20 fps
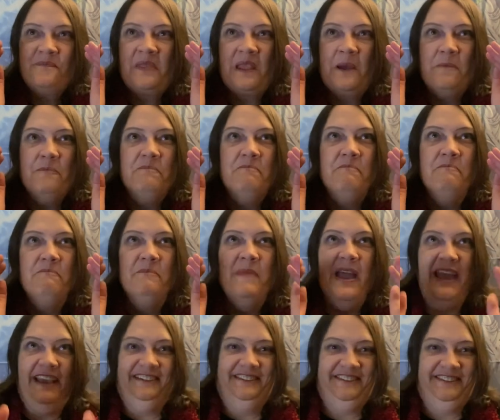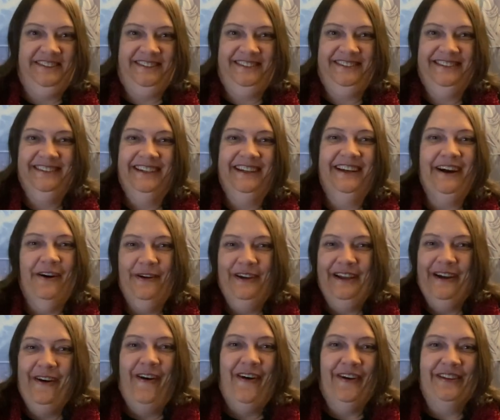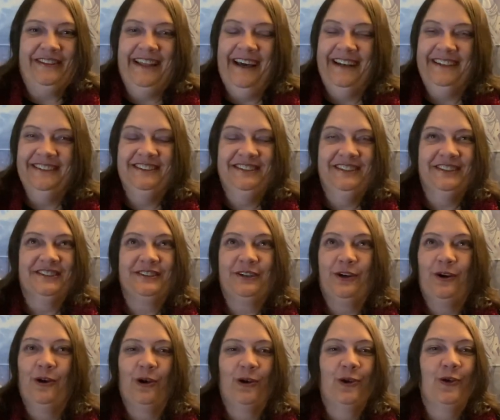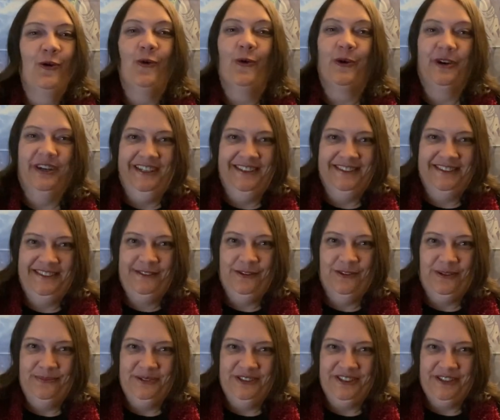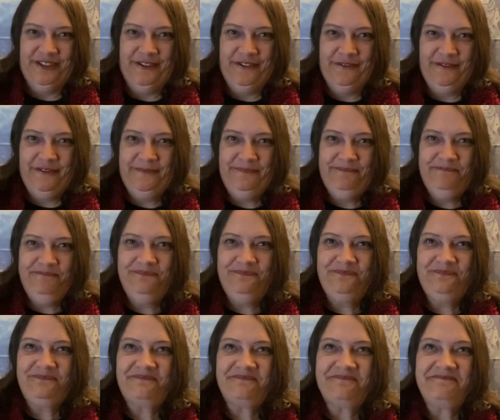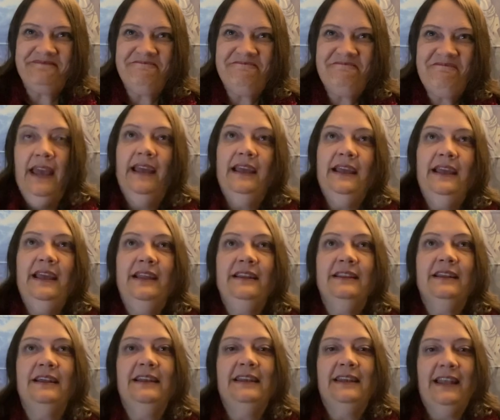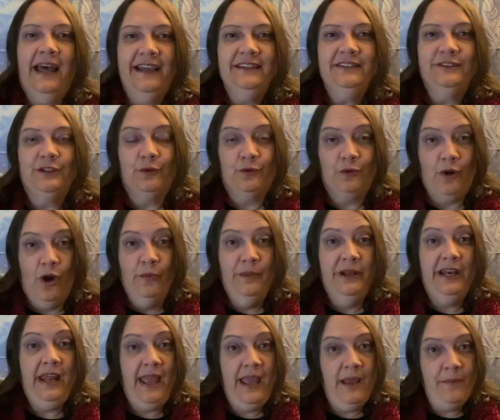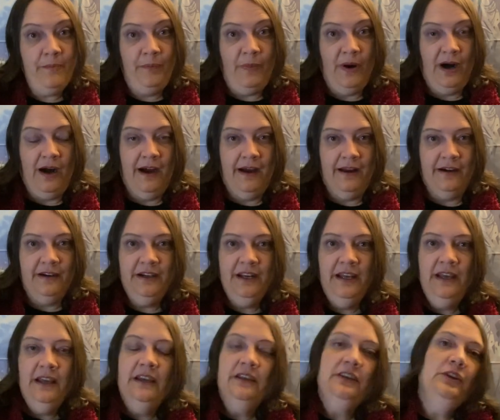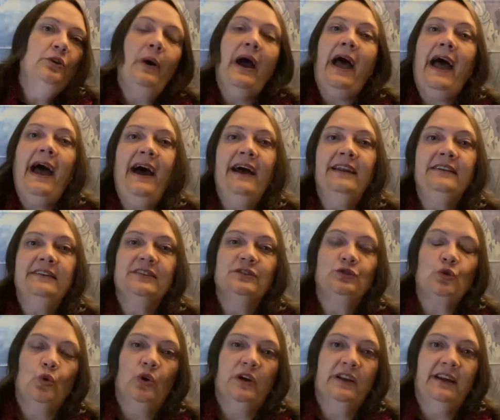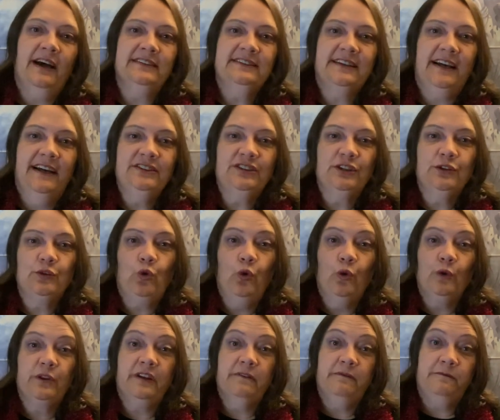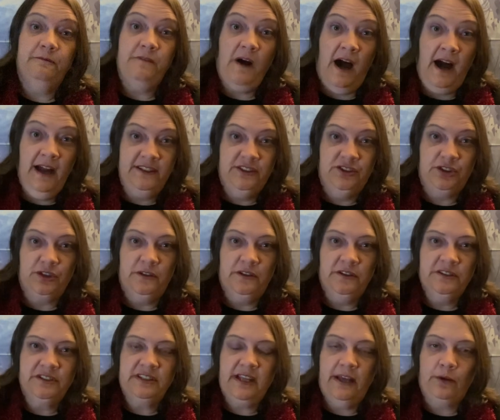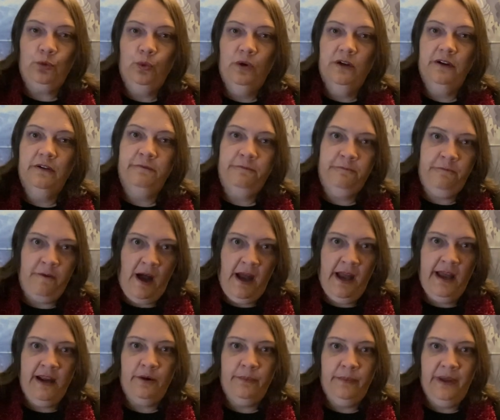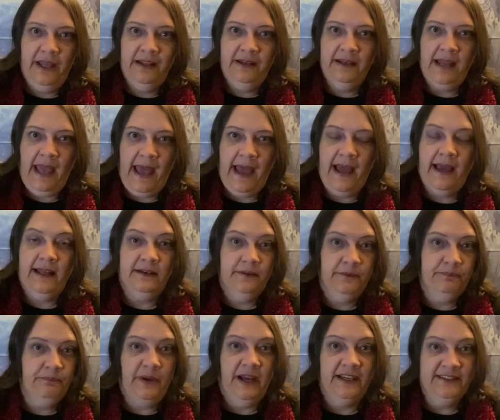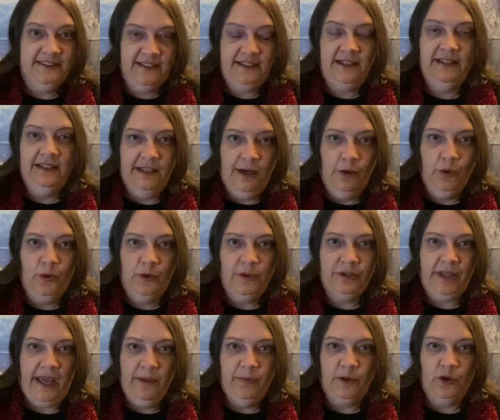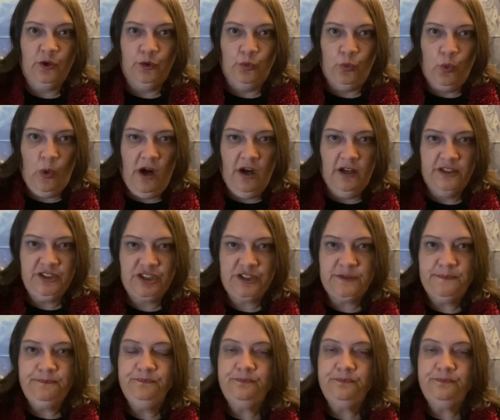mess going on that is just glorious to observe. In the later Roman Empire, you had this organization called the Vigils that were firemen and basically local neighborhood watch.